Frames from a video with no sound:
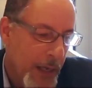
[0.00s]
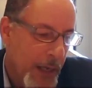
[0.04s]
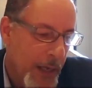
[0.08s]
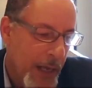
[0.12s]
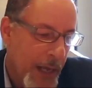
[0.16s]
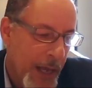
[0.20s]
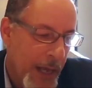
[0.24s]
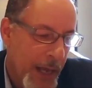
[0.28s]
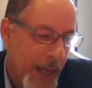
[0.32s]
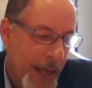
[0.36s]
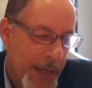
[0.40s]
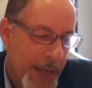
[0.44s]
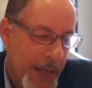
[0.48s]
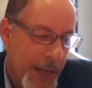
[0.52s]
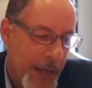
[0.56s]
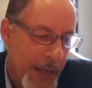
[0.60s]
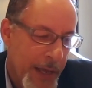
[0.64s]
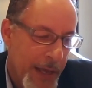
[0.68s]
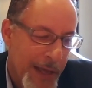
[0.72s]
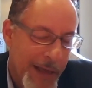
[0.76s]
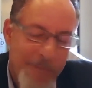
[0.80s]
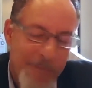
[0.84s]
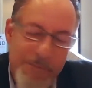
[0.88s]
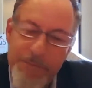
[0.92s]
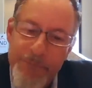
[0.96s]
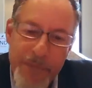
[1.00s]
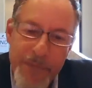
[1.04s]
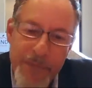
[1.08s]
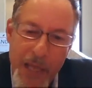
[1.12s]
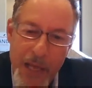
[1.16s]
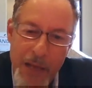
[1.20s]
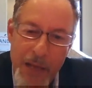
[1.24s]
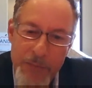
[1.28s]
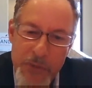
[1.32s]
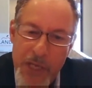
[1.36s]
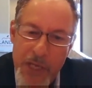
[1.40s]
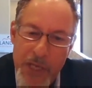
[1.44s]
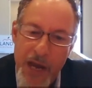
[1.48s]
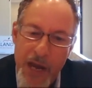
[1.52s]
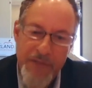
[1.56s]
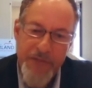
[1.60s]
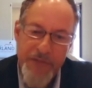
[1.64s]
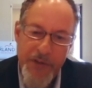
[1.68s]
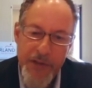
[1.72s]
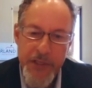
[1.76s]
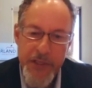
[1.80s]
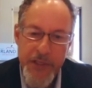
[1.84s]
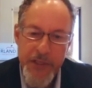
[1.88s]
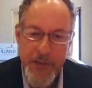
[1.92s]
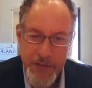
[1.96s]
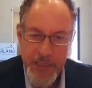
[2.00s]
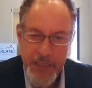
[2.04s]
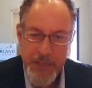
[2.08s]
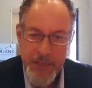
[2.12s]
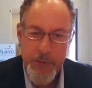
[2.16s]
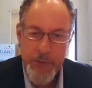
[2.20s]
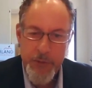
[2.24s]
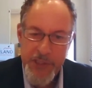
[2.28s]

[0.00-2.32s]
I'm sorry. I felt it